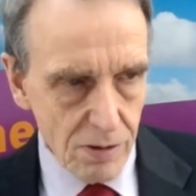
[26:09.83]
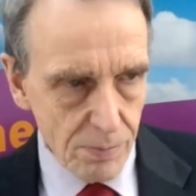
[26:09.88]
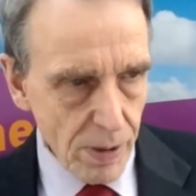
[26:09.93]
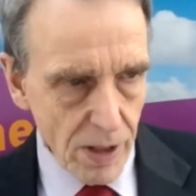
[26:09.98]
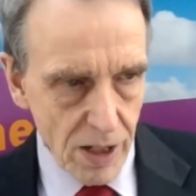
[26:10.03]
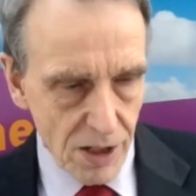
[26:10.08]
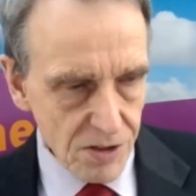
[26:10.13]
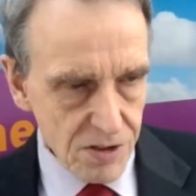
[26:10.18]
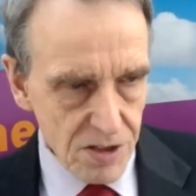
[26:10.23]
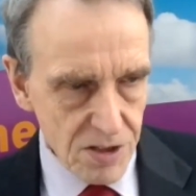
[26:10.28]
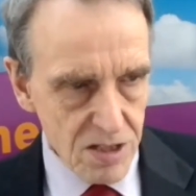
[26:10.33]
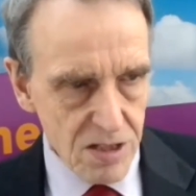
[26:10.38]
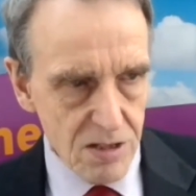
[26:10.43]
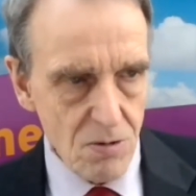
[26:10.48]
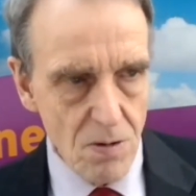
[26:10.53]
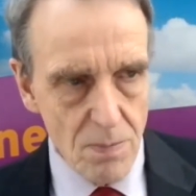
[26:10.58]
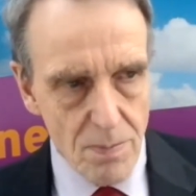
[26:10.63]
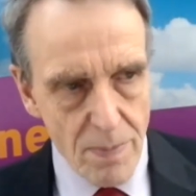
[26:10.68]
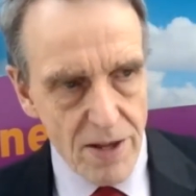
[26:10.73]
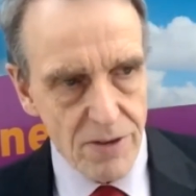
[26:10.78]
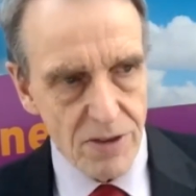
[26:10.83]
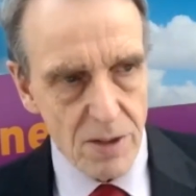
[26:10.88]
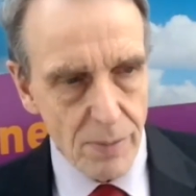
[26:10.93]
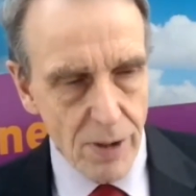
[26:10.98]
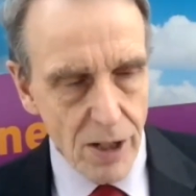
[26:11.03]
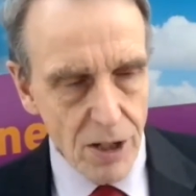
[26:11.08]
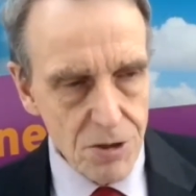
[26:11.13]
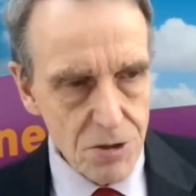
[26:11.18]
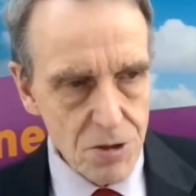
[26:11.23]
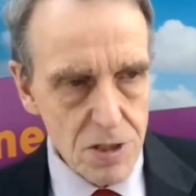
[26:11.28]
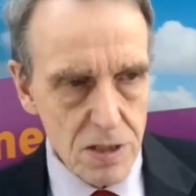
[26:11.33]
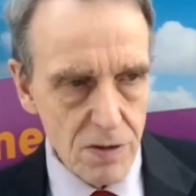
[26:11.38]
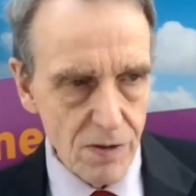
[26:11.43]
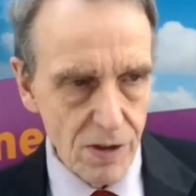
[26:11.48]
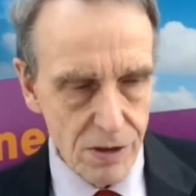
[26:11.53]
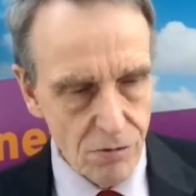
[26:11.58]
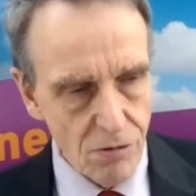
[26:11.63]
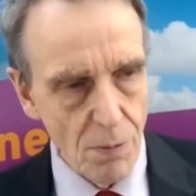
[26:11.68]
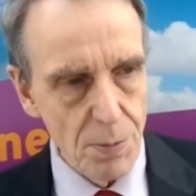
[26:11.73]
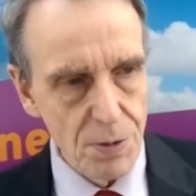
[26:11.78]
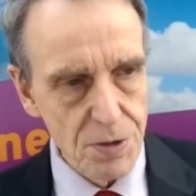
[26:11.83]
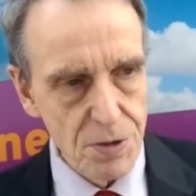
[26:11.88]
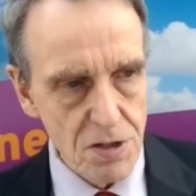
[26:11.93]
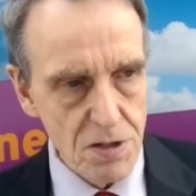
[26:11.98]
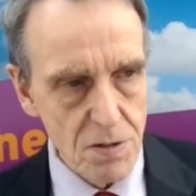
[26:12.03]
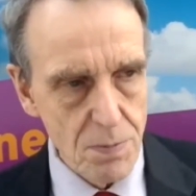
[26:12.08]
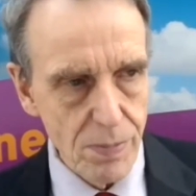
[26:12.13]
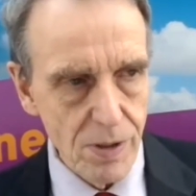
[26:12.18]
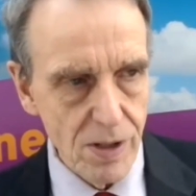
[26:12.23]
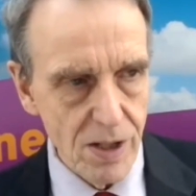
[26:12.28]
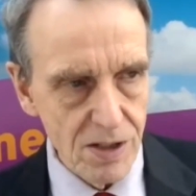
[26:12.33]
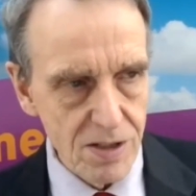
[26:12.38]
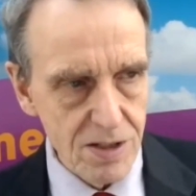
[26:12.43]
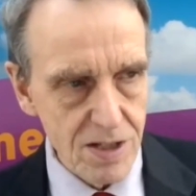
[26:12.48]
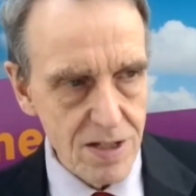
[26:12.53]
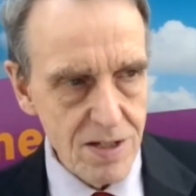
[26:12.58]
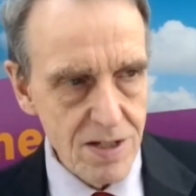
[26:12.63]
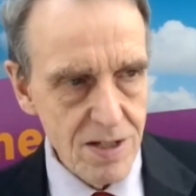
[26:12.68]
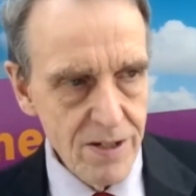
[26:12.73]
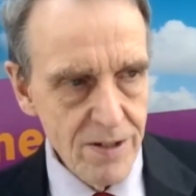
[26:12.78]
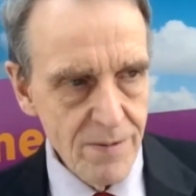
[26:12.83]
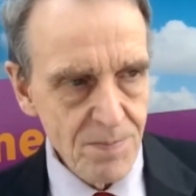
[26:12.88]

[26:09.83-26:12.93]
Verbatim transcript: parties to amend the motions of other opposition parties.